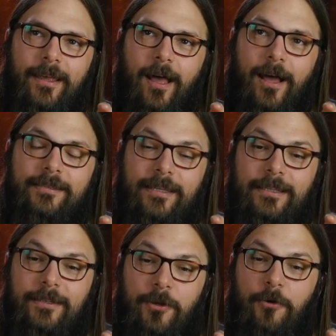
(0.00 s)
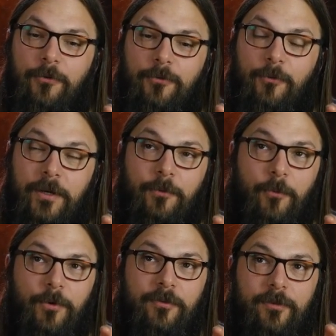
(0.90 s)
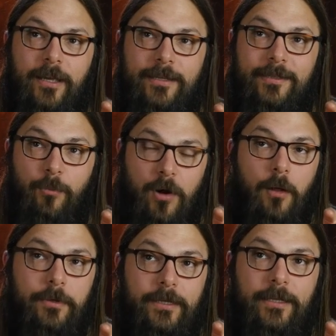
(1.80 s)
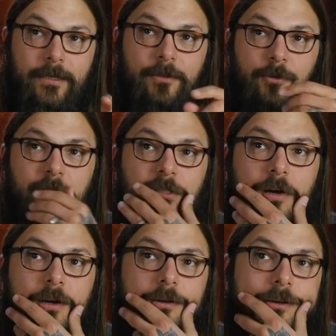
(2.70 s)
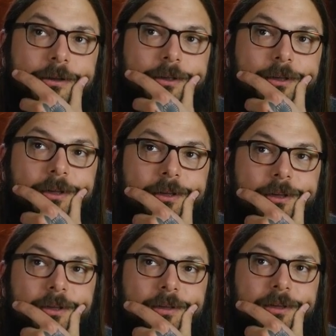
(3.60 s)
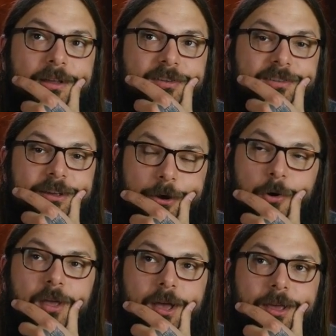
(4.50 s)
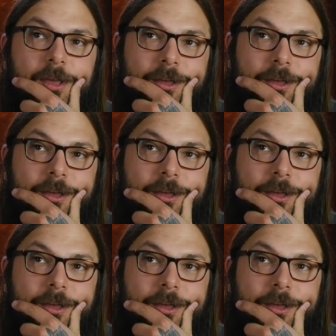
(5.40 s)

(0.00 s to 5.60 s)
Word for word: I said, you know, Whit, when we're in Vegas, I'm probably going to get a new guitar. And she's like, okay.